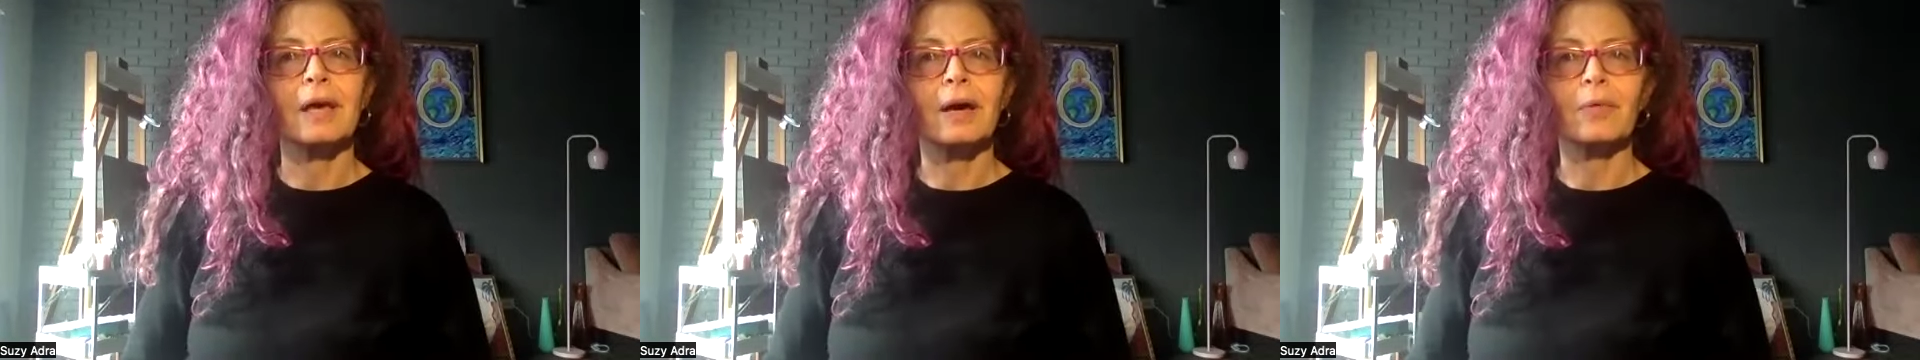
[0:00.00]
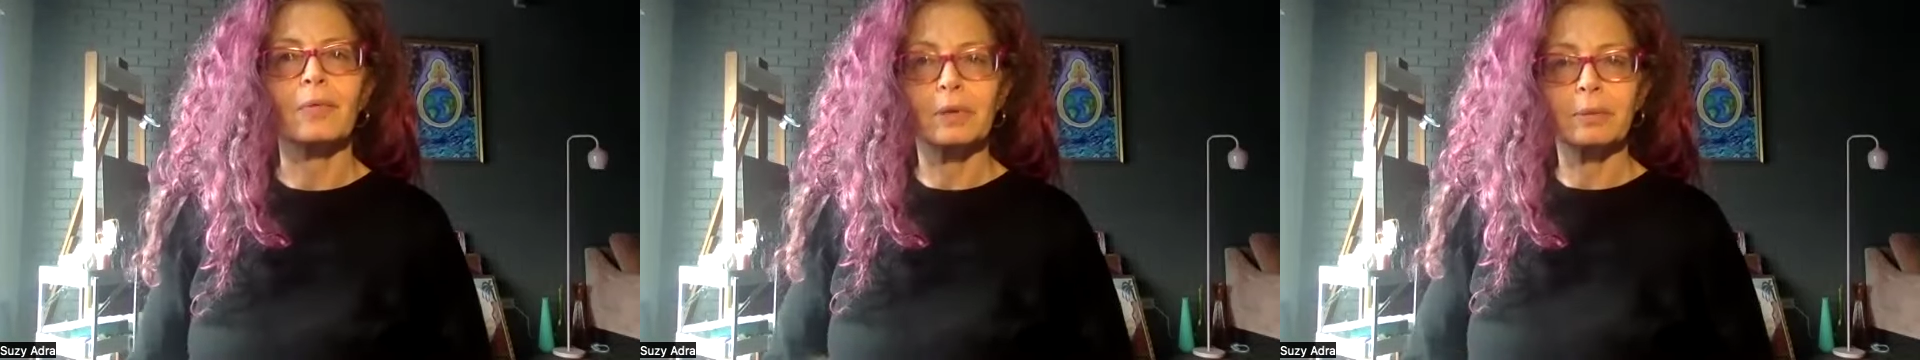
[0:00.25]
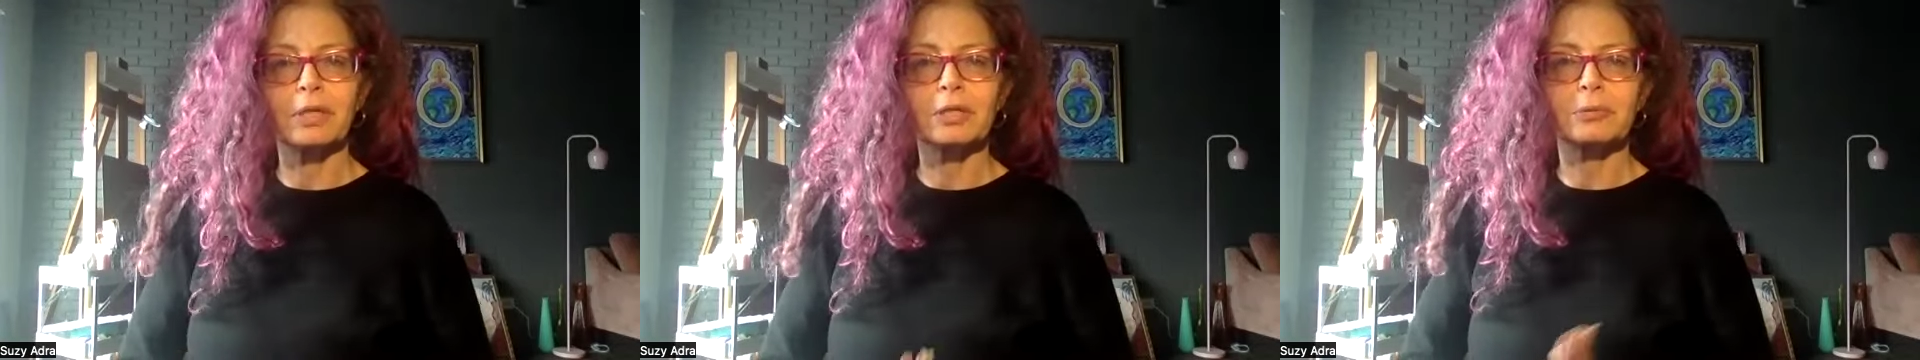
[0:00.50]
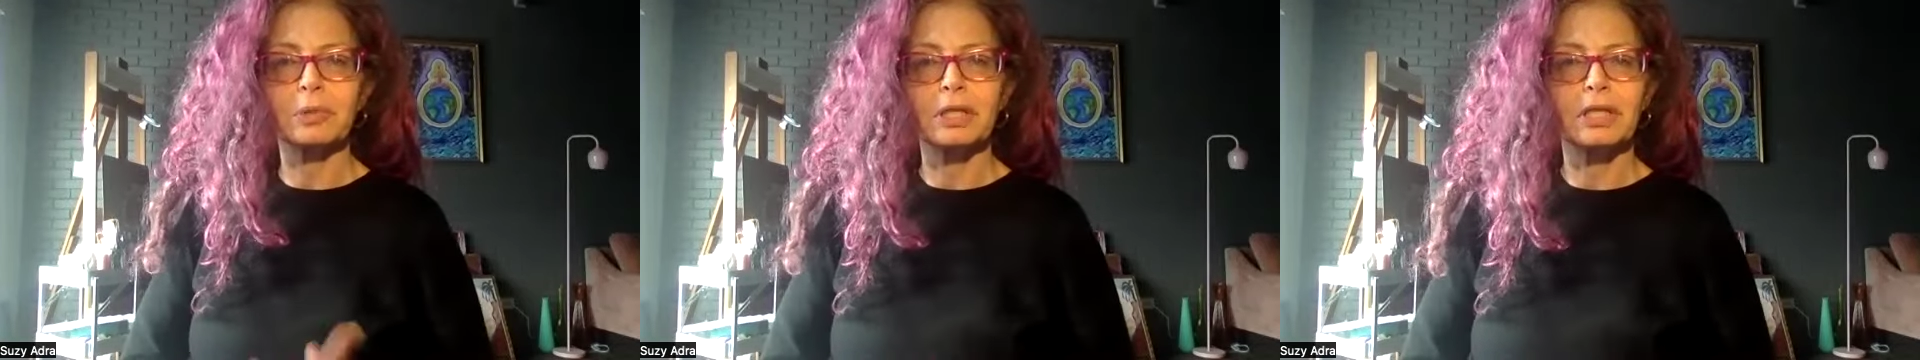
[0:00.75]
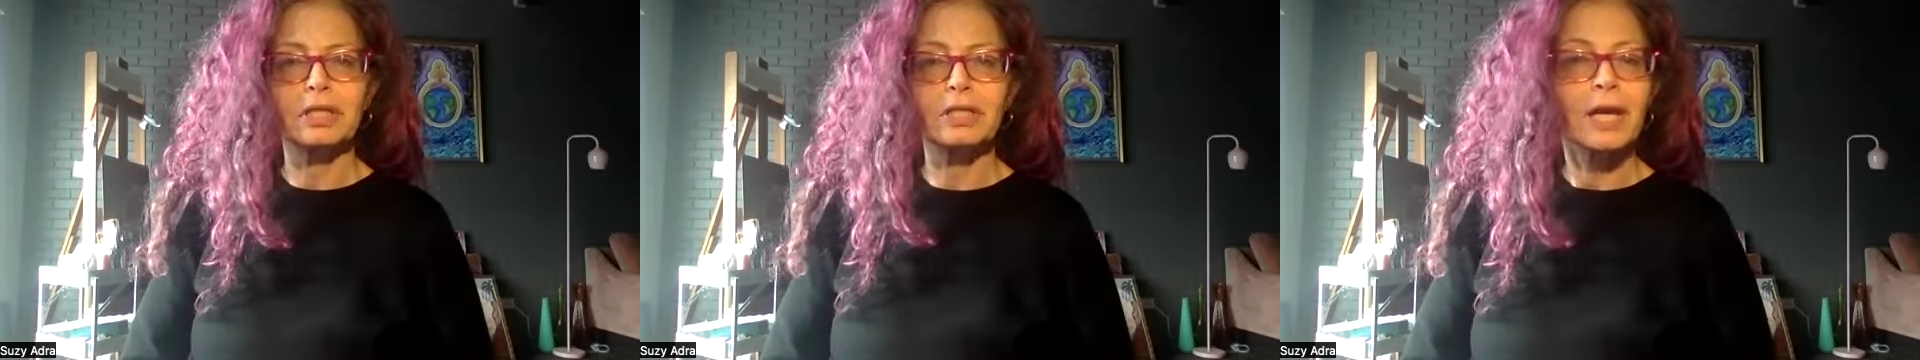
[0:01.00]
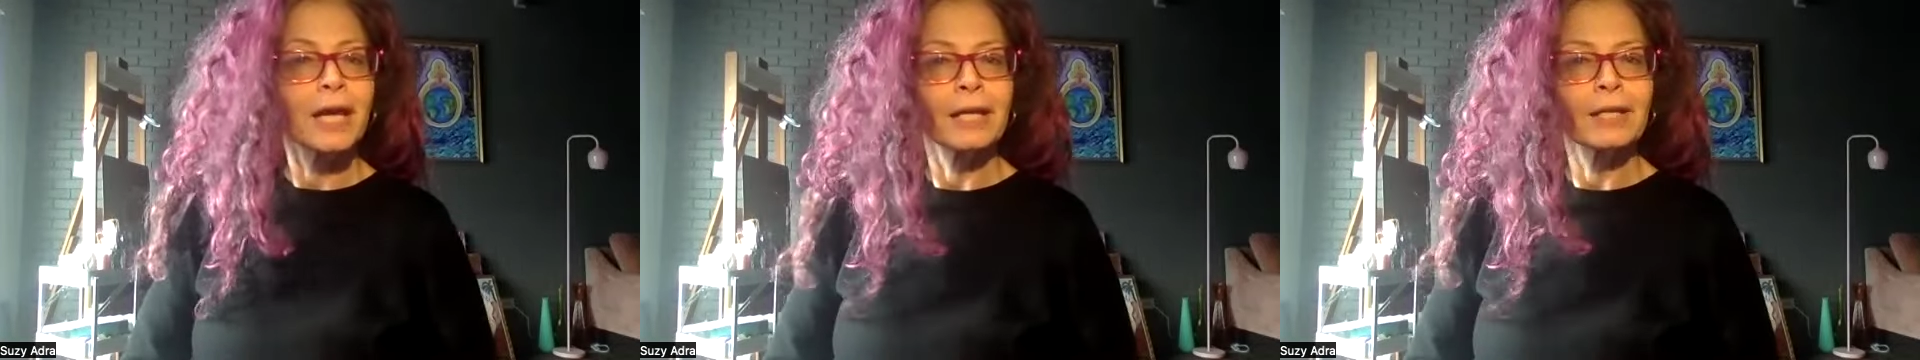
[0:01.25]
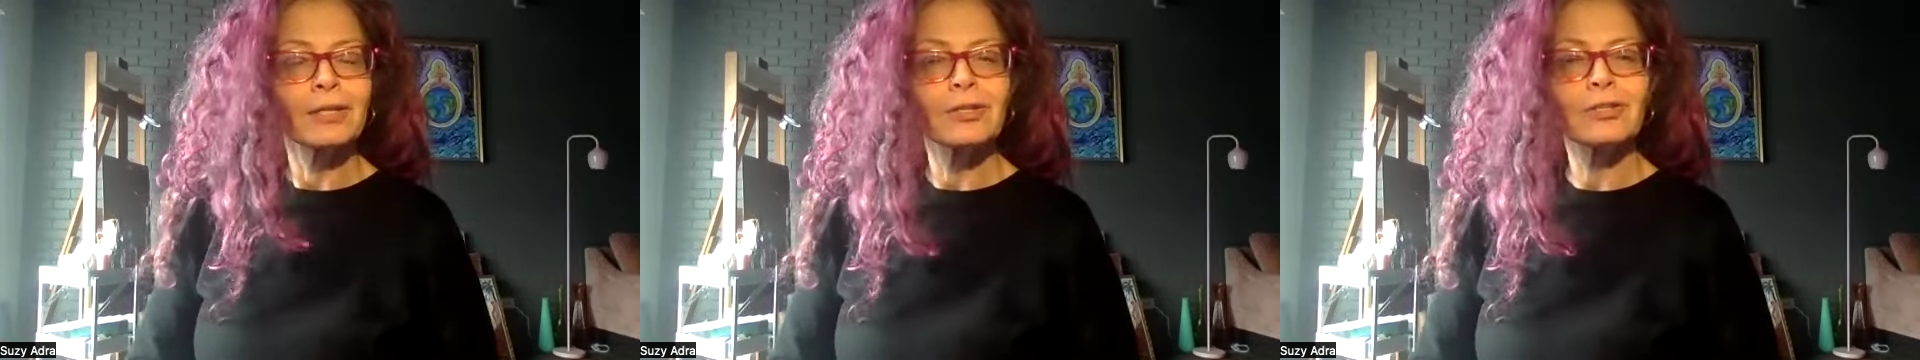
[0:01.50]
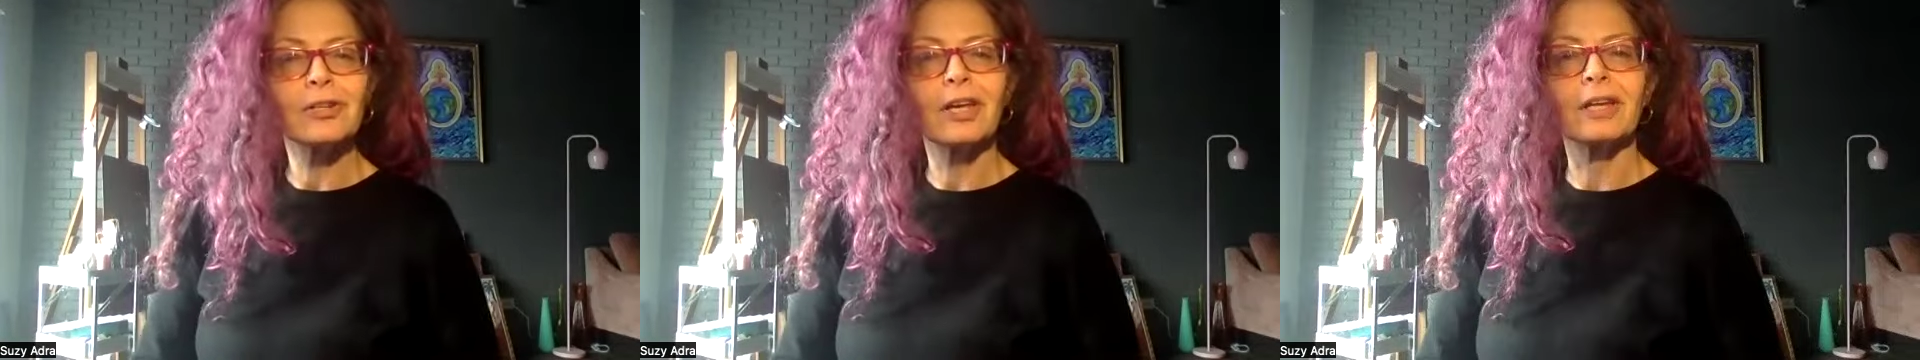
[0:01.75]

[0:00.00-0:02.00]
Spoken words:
that we must be the change,